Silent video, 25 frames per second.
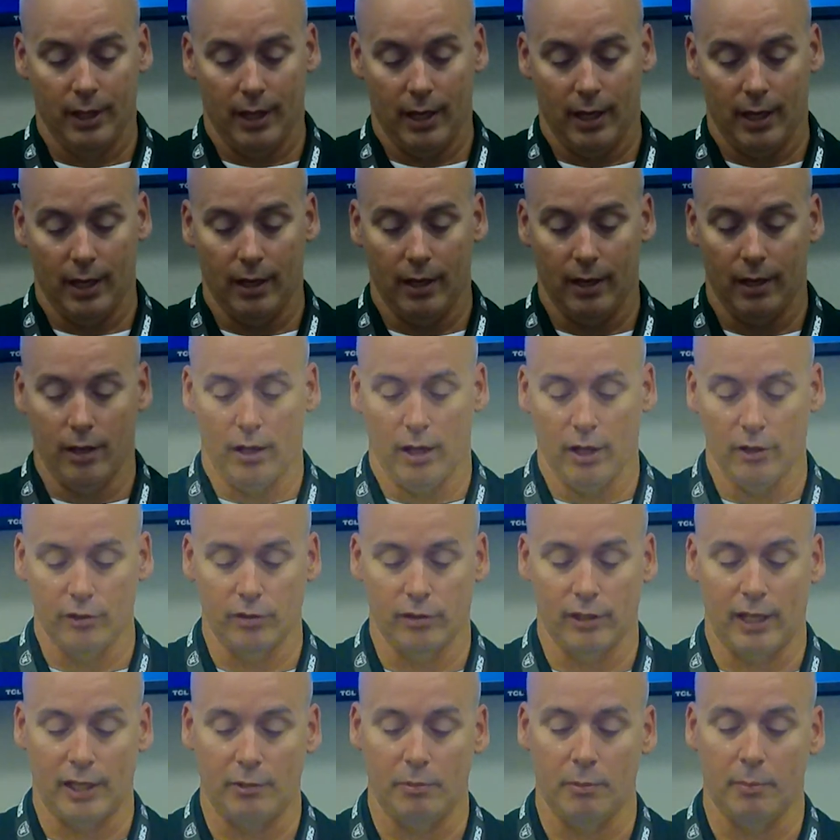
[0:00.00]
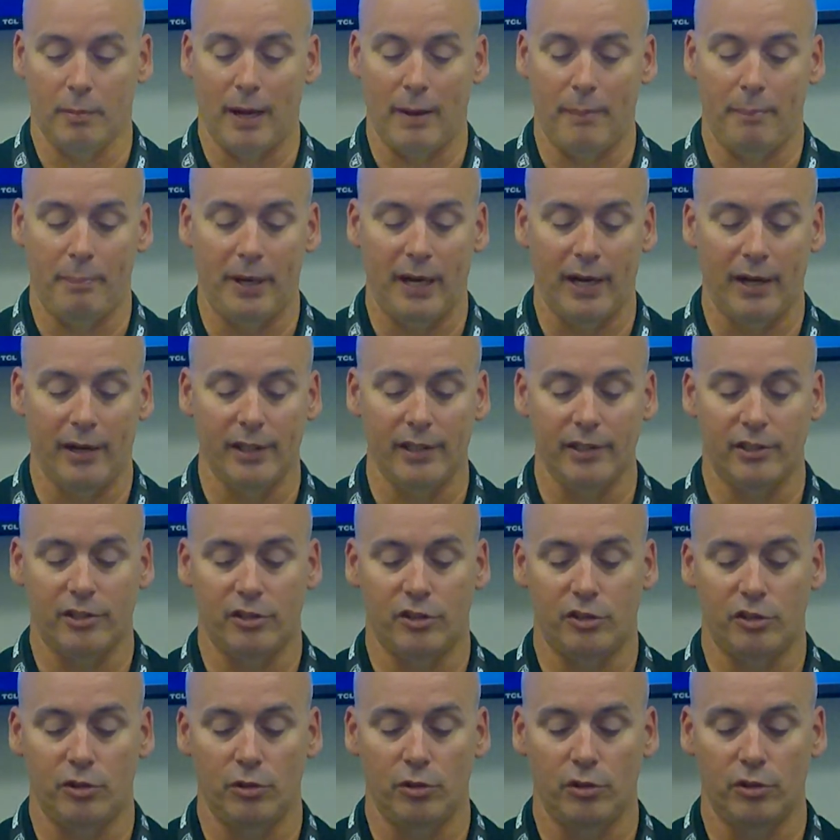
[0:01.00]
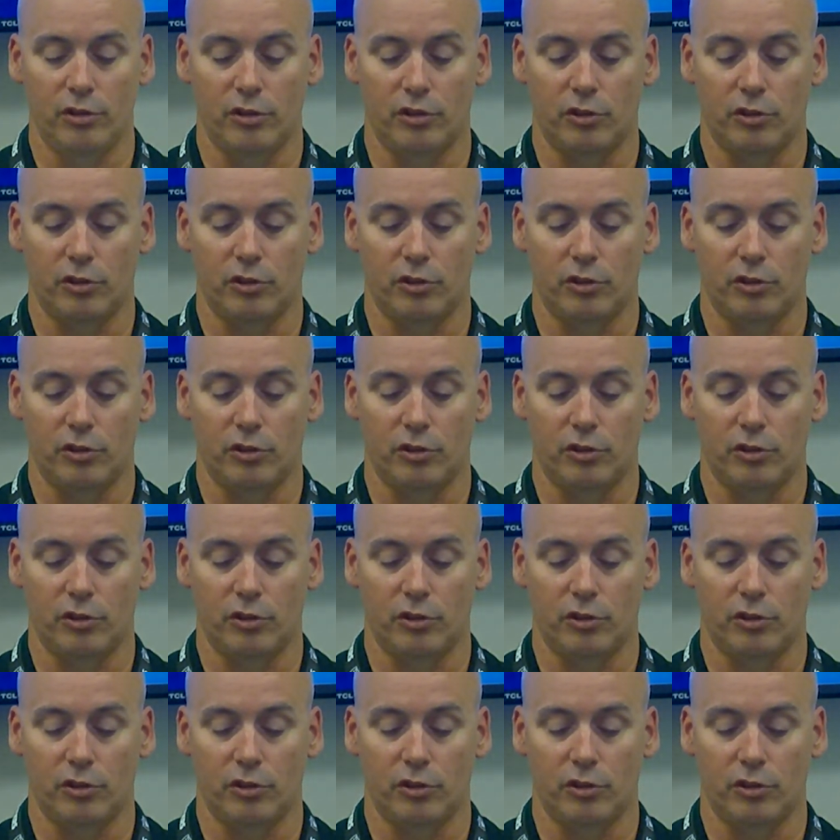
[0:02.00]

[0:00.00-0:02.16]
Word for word: Uh, also like to remind parents, students,